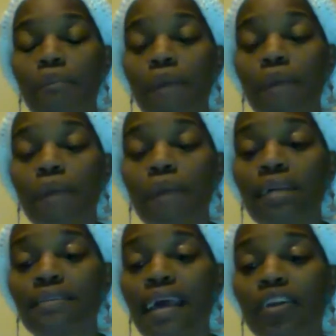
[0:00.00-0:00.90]

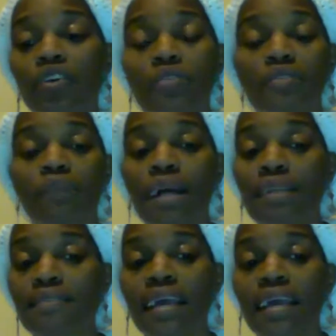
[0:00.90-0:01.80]

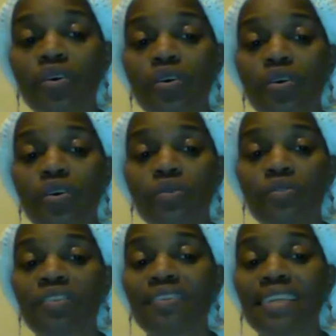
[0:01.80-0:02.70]
Monsanto's
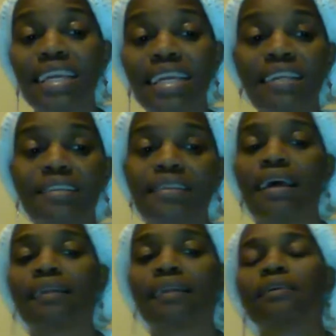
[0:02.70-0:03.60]
seeds
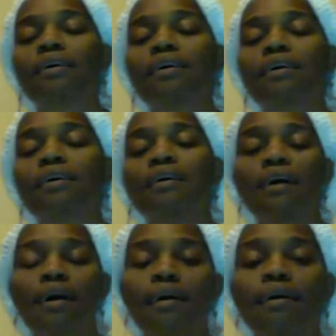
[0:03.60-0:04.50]
and
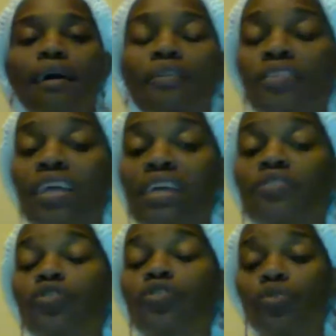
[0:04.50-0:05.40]
other
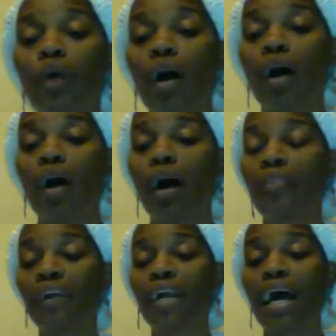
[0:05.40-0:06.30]
things to other
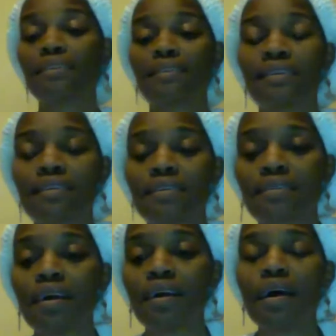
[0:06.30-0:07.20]
continents,
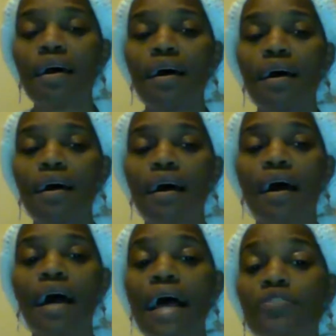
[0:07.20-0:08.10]

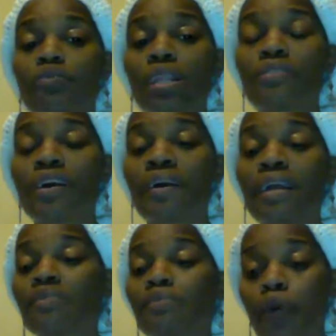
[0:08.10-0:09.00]
as well as their
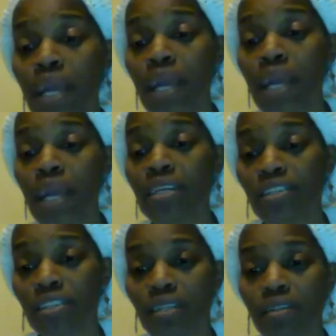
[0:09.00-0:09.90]

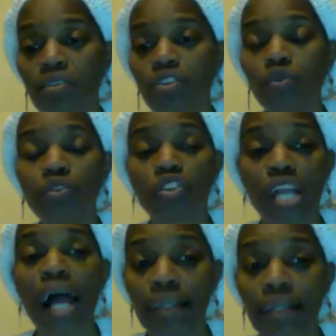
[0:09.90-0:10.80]
inspiration to
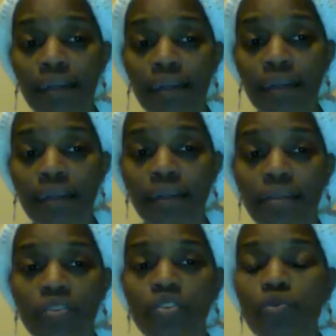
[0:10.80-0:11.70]
China
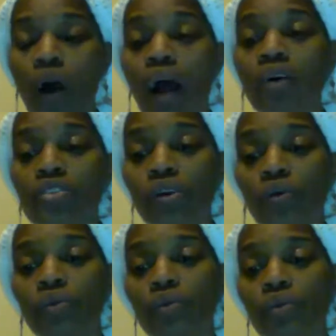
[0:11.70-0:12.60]
to also